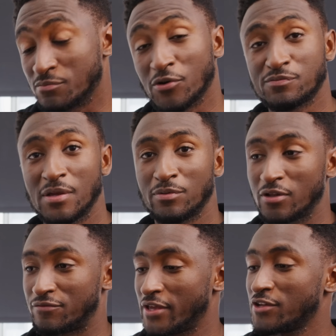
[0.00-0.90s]
to most people,
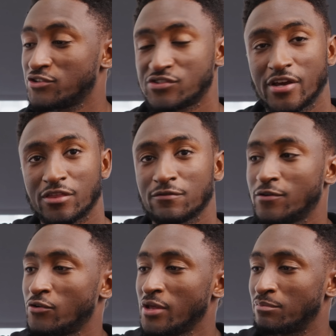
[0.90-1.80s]
if they can just take their
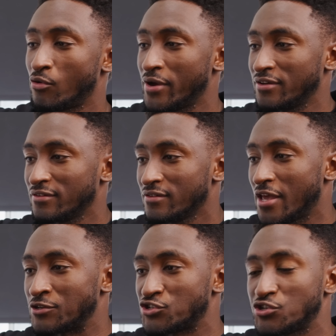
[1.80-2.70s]
phone and point
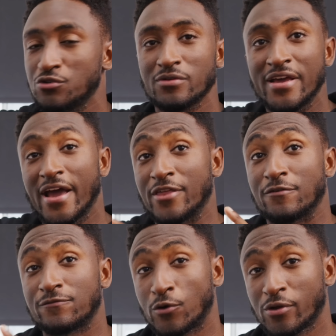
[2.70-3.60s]
and shoot, and the
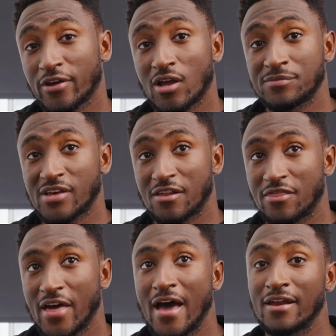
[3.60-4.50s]
photo that comes out
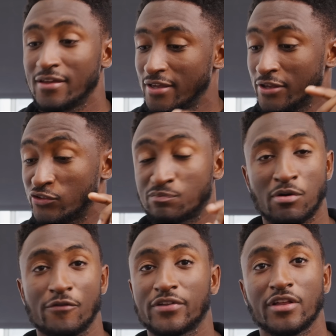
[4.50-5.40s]
of that is
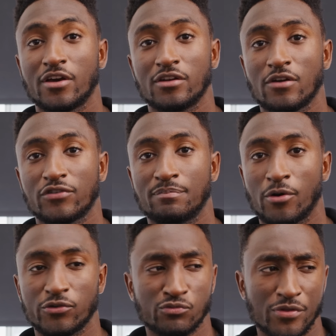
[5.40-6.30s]
perfectly good enough to
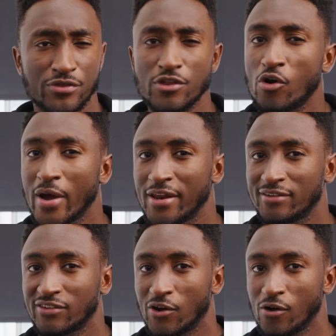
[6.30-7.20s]
post with no
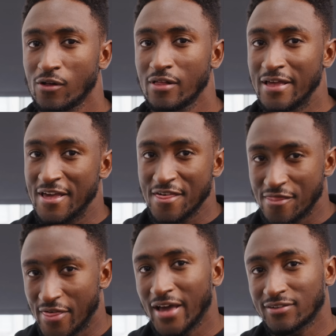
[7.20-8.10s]
edits at all,
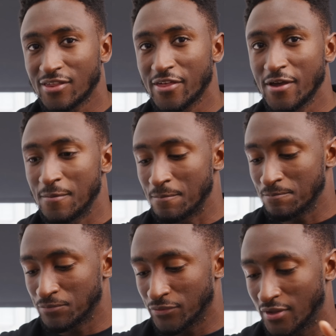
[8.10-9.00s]
that to them
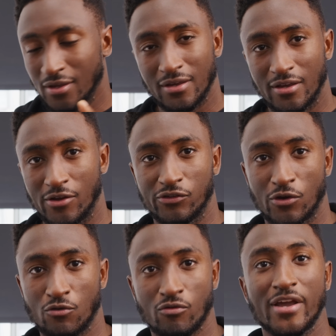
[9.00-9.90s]
is a
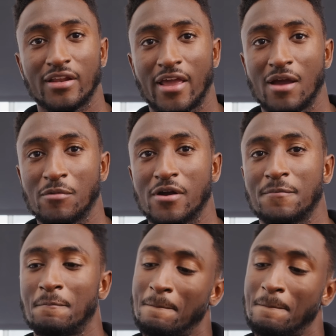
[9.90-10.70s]
great camera.